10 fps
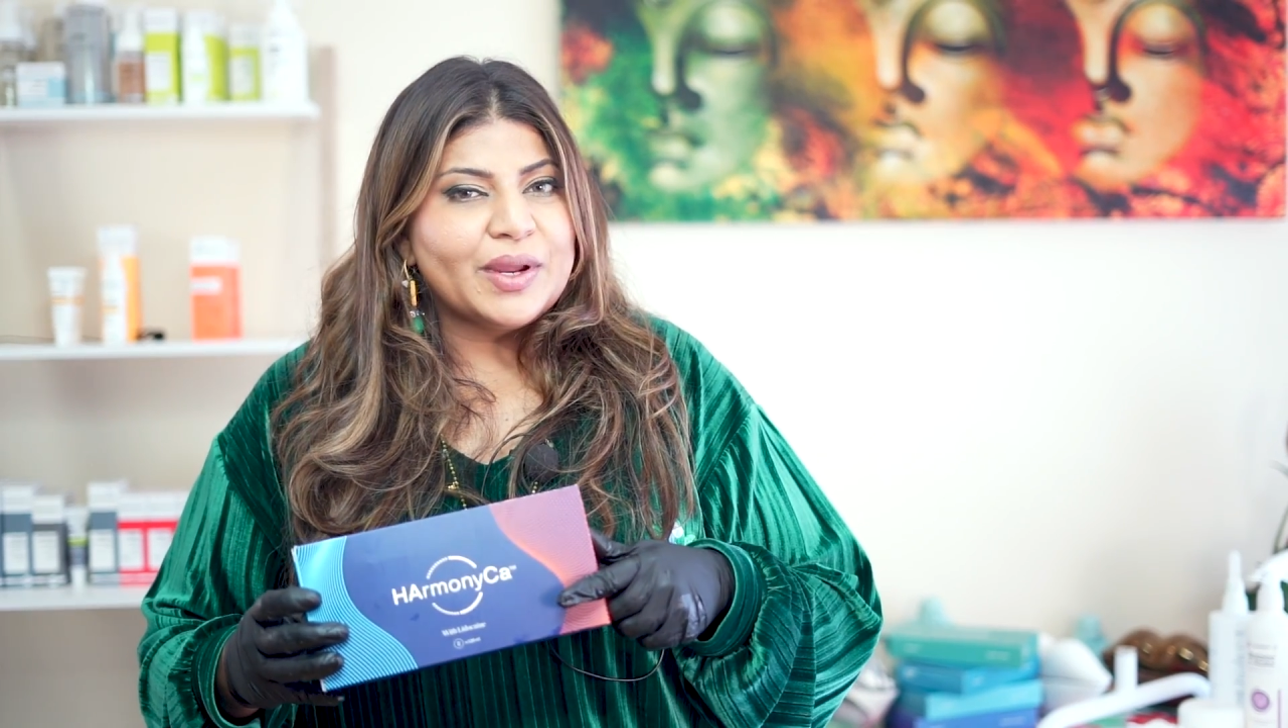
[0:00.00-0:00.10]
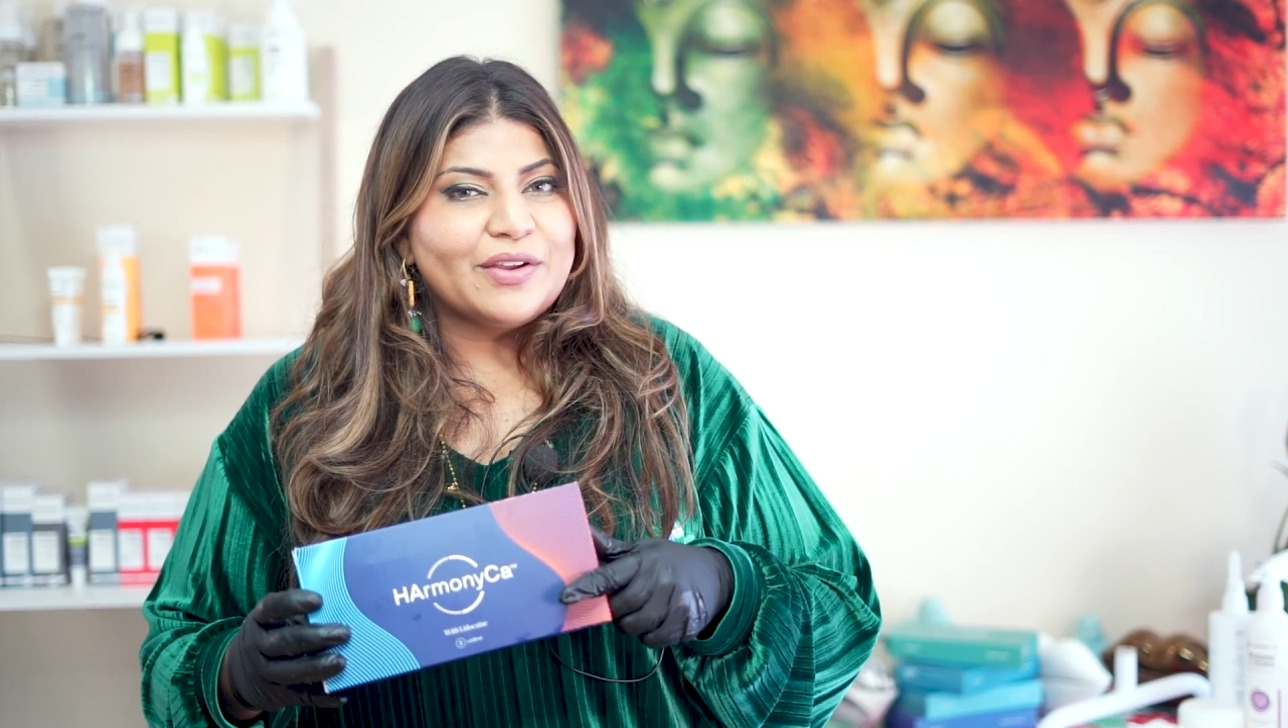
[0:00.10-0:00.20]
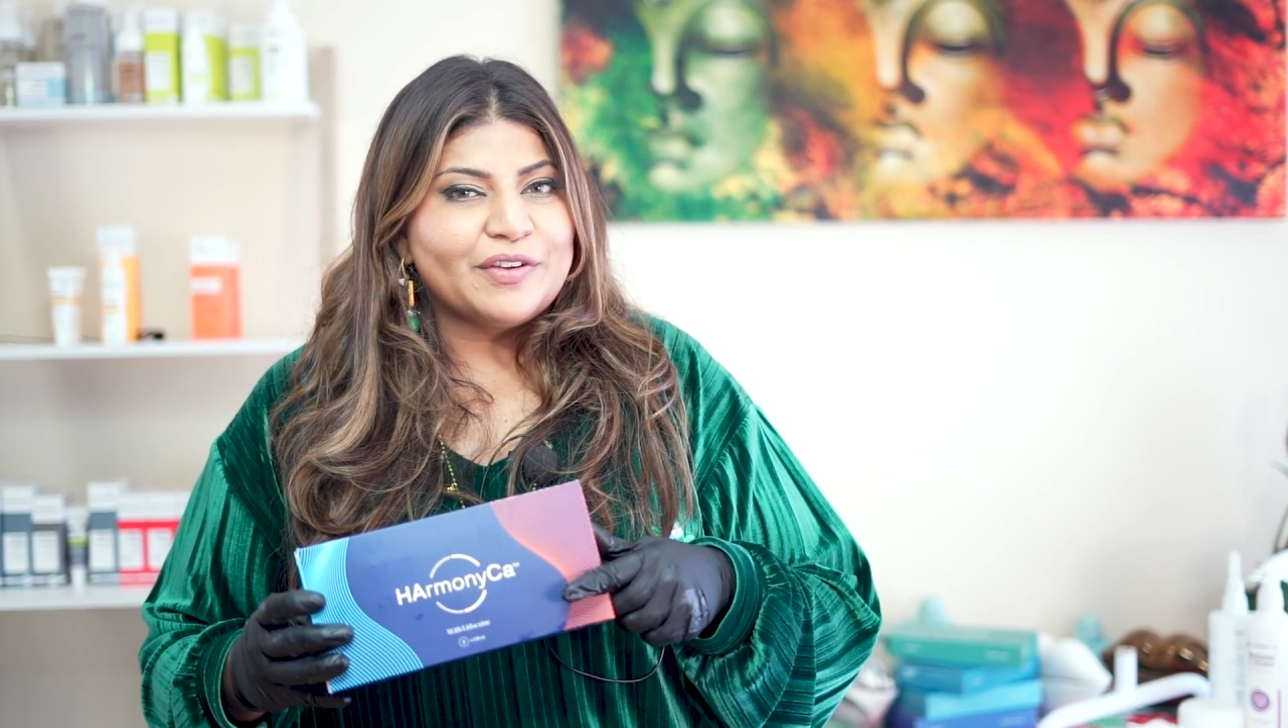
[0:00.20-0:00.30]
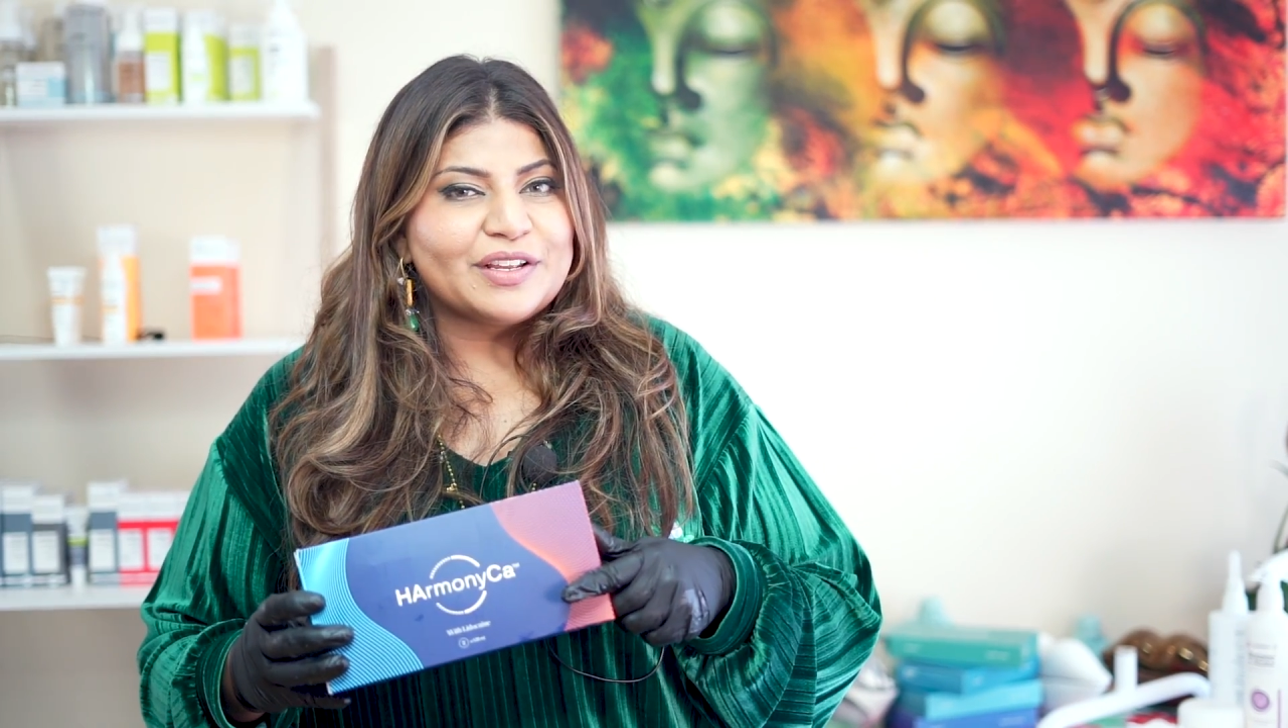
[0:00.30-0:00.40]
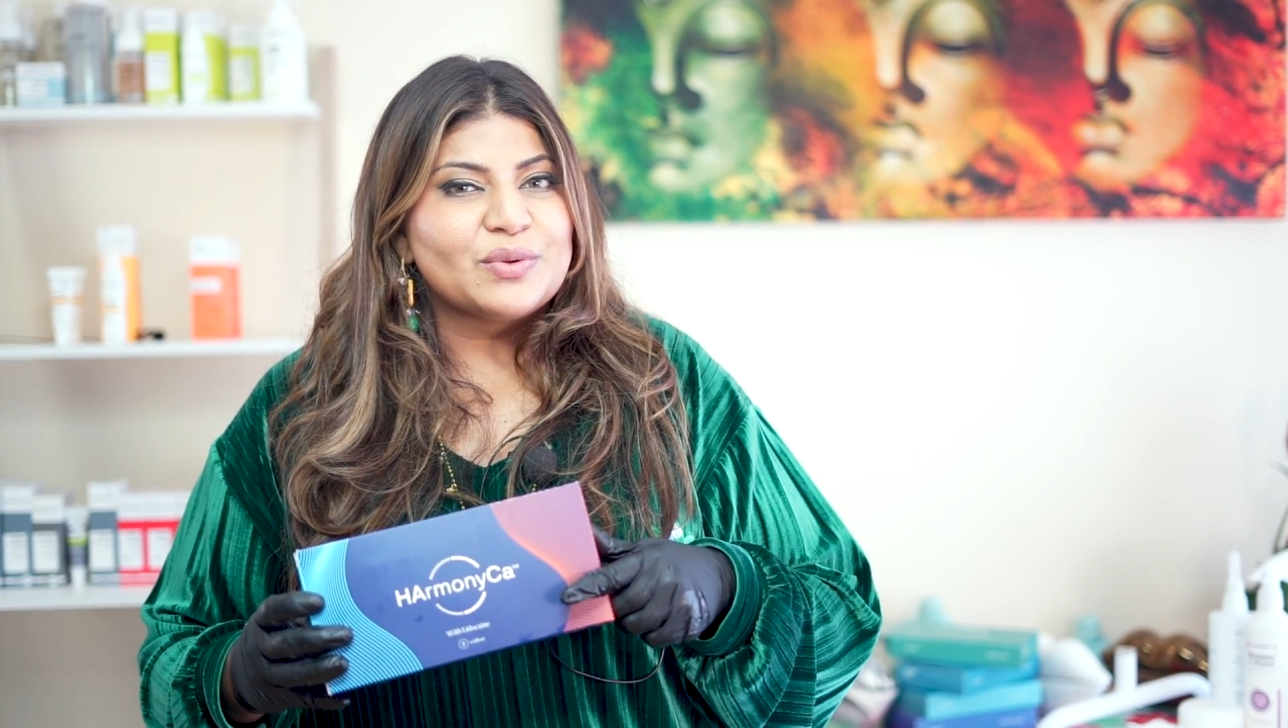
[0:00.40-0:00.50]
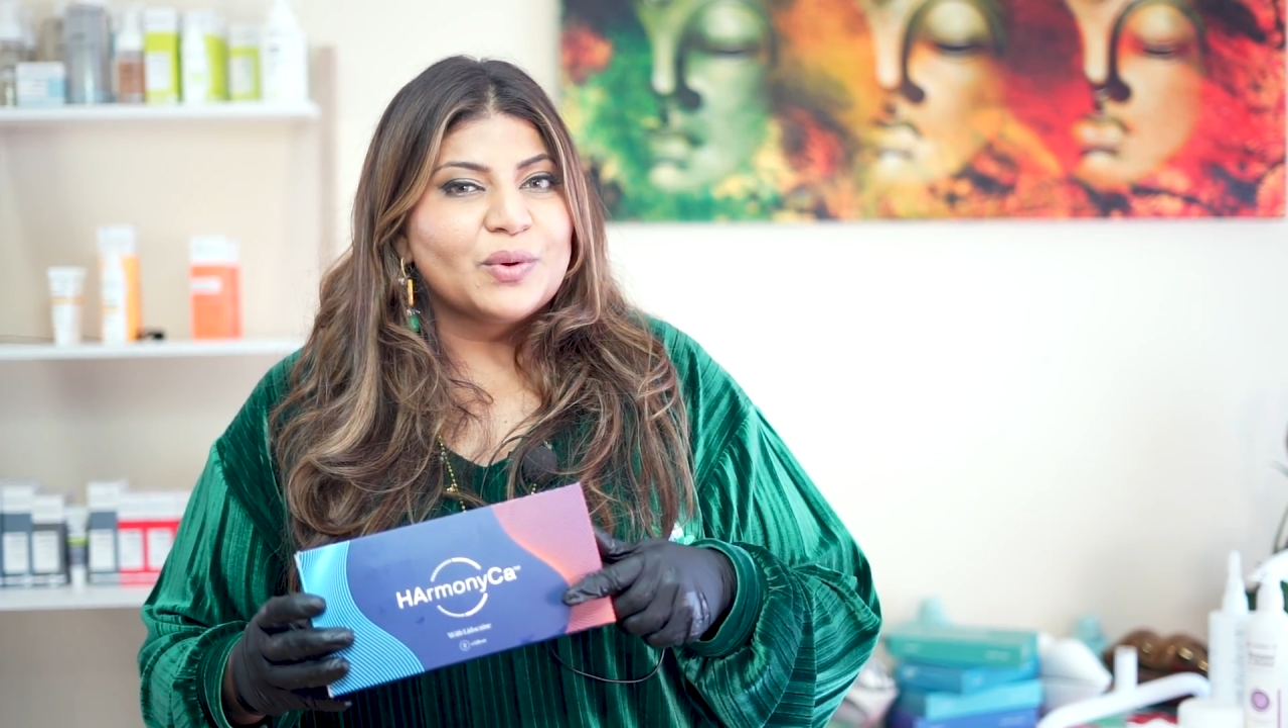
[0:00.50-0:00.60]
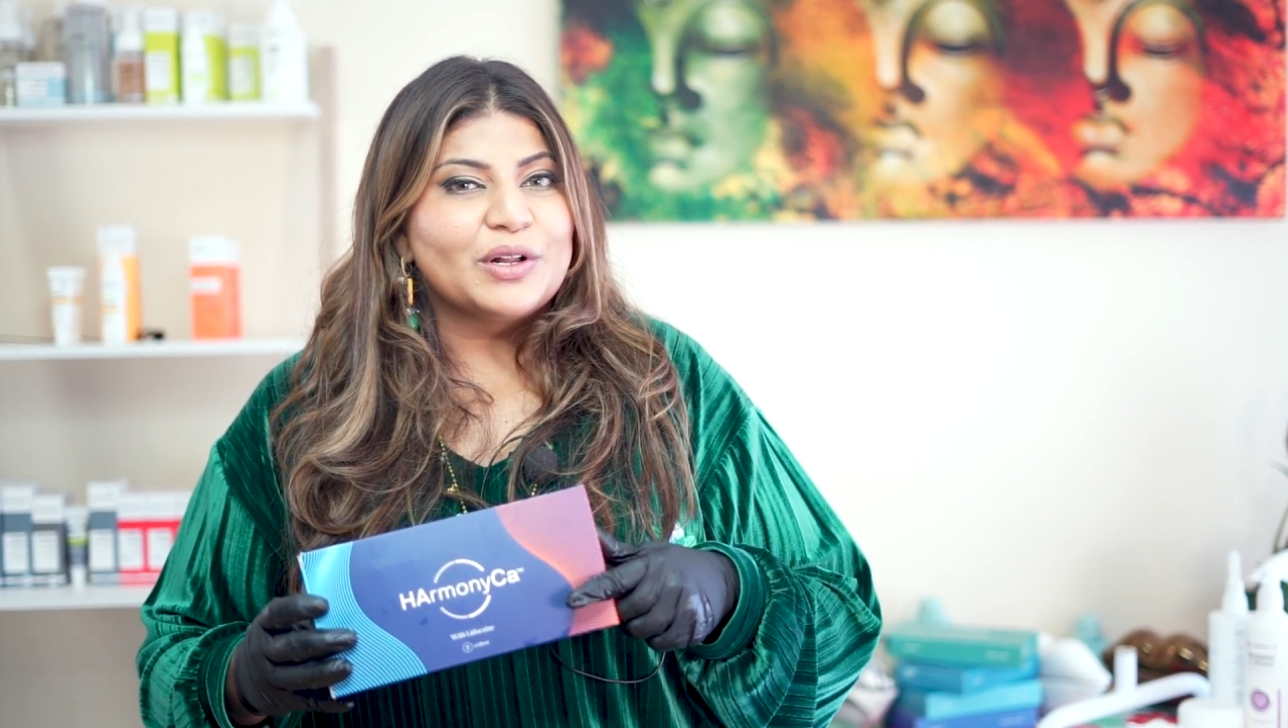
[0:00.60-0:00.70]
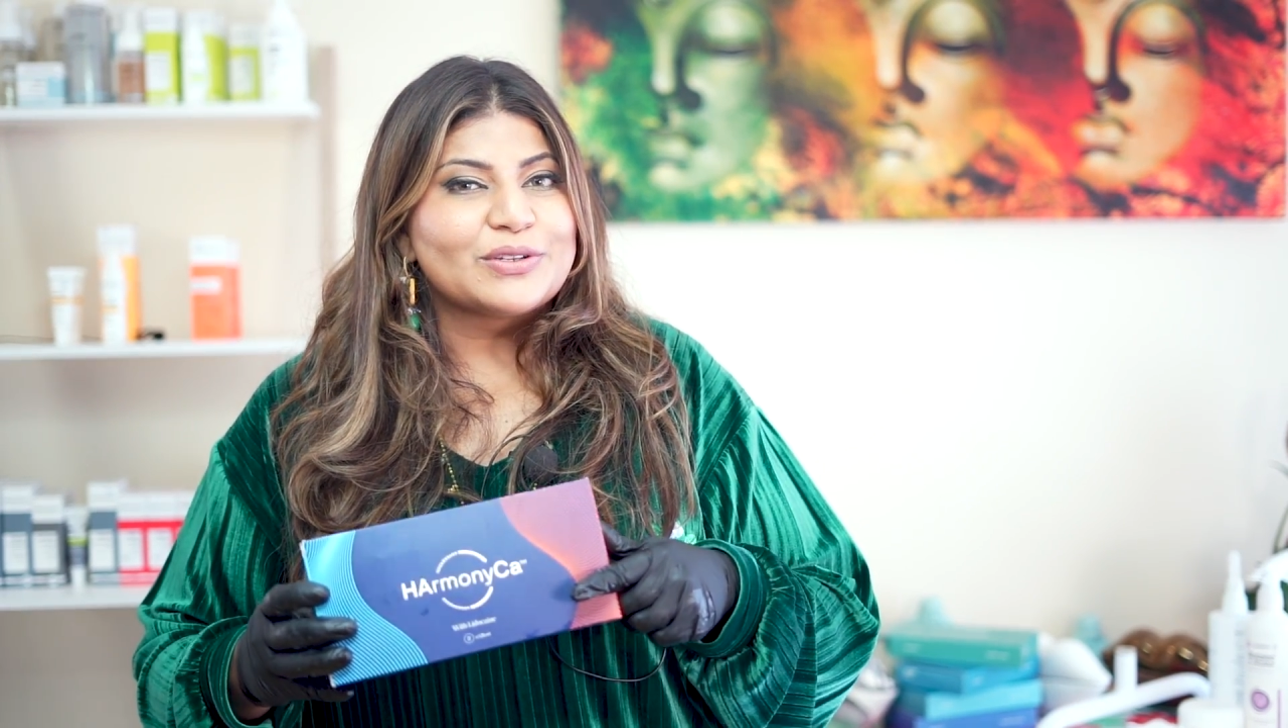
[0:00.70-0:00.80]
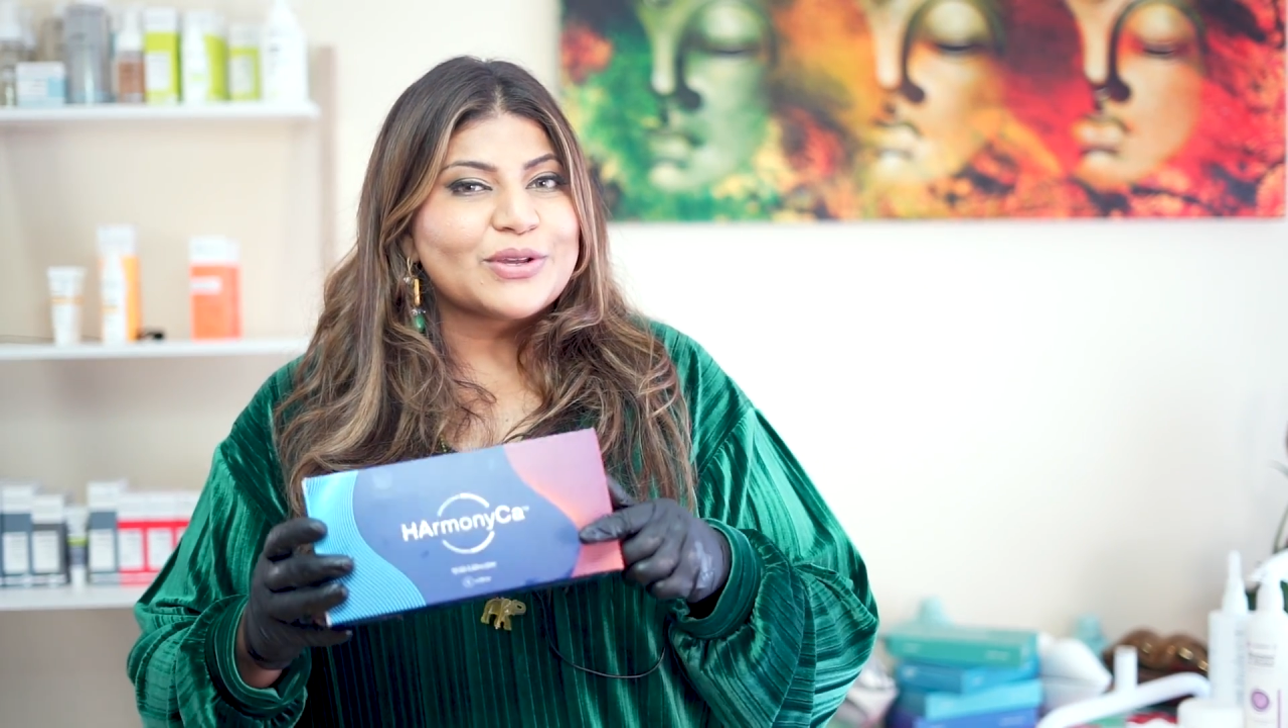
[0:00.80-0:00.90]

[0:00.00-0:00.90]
quick fix world.